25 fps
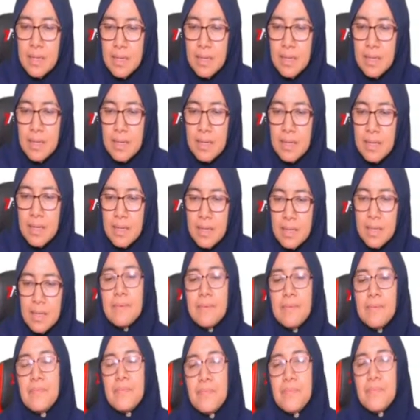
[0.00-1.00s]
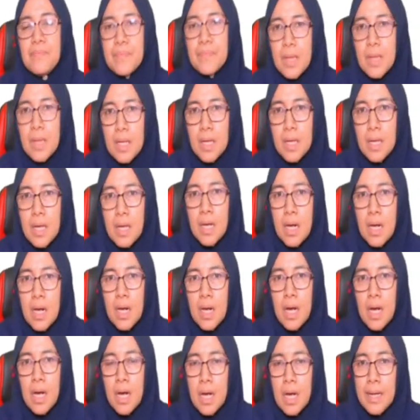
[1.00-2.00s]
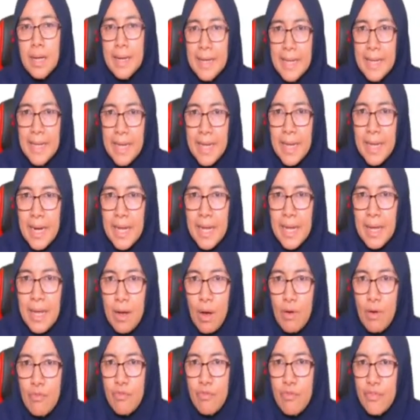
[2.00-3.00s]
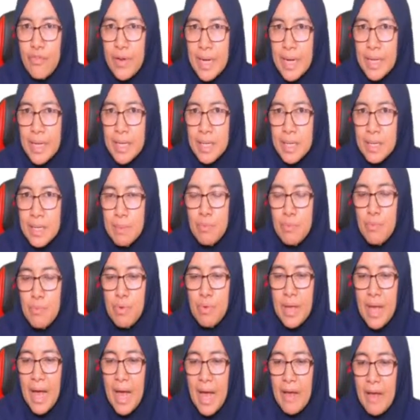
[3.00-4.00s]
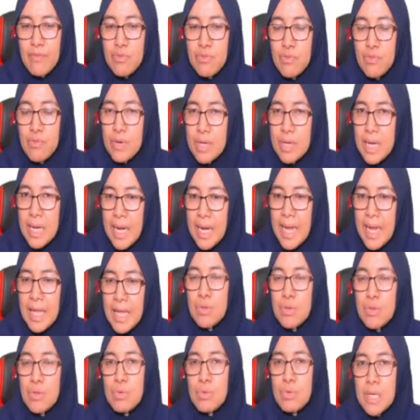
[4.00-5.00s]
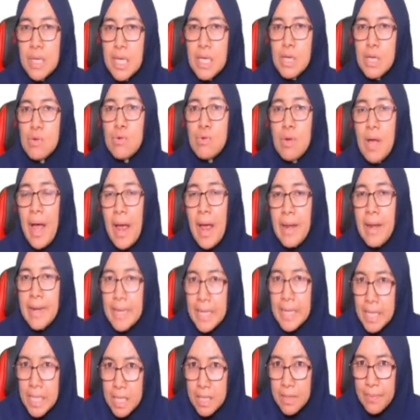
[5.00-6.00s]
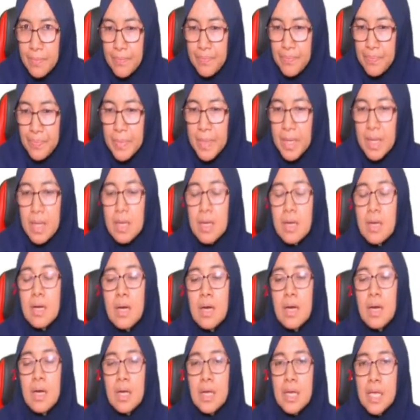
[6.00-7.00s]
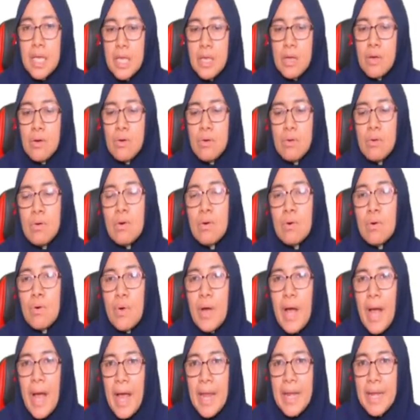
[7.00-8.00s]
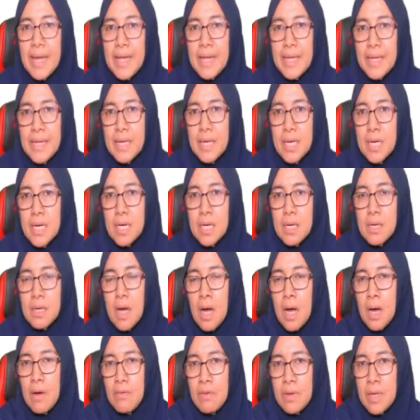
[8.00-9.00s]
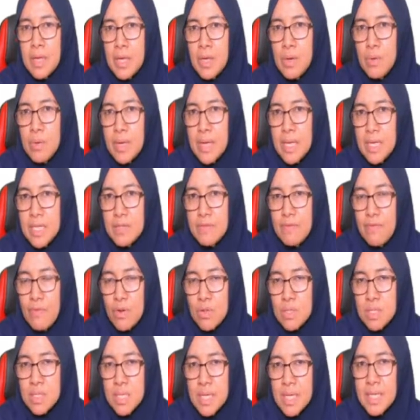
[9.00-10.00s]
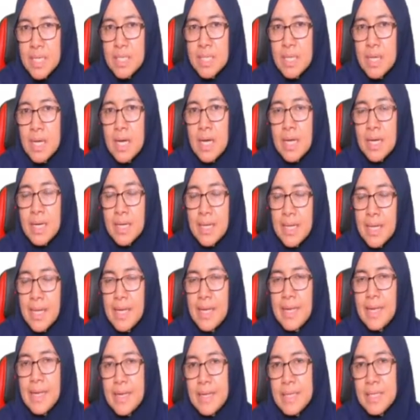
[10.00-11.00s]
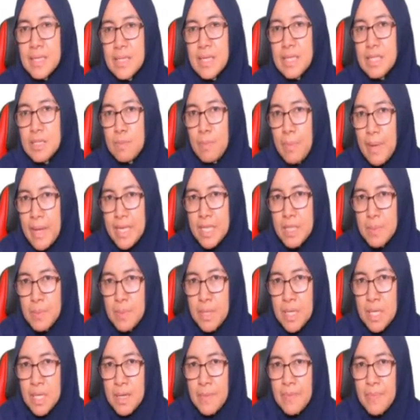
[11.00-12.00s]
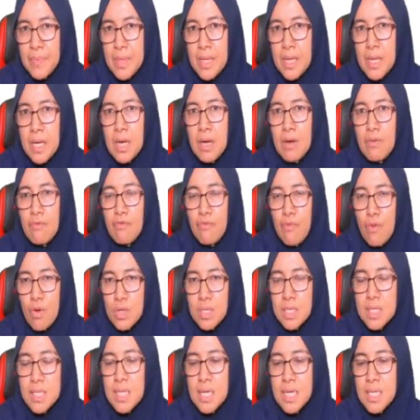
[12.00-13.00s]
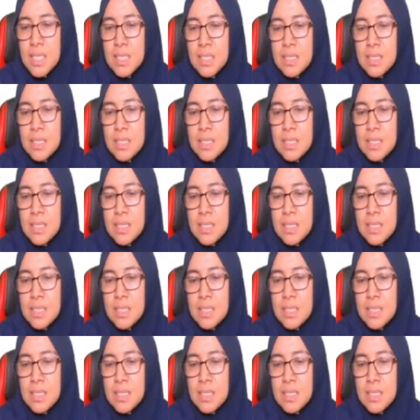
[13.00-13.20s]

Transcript: D. Degree of freedom, we have to relate to Q and D. Q and D. Q is forces, D is displacement. Forces